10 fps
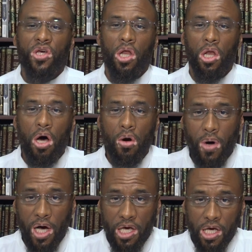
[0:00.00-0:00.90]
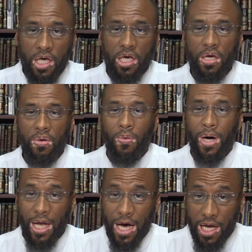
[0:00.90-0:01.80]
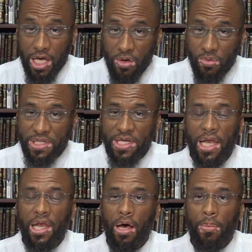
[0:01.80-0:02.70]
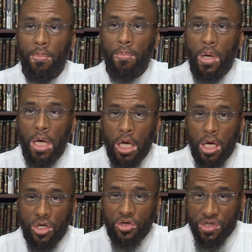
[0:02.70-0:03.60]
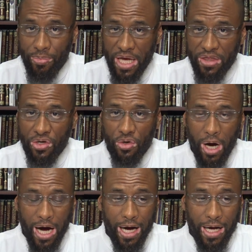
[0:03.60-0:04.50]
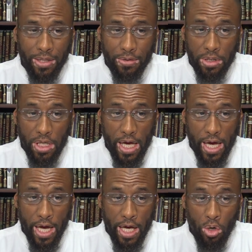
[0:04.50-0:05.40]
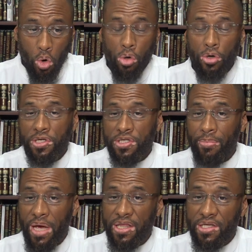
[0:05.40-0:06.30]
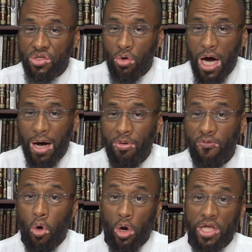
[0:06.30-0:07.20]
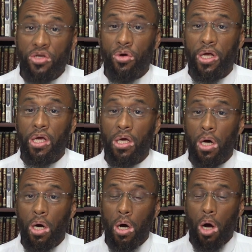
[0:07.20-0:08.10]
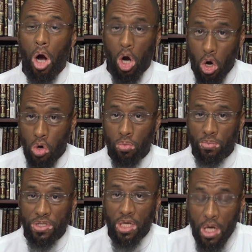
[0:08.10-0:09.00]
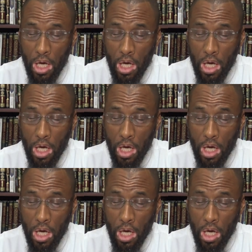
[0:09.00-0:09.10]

sallallahu alaihi wasallam used to make the du'a and ordered us to make this du'a before entering our homes.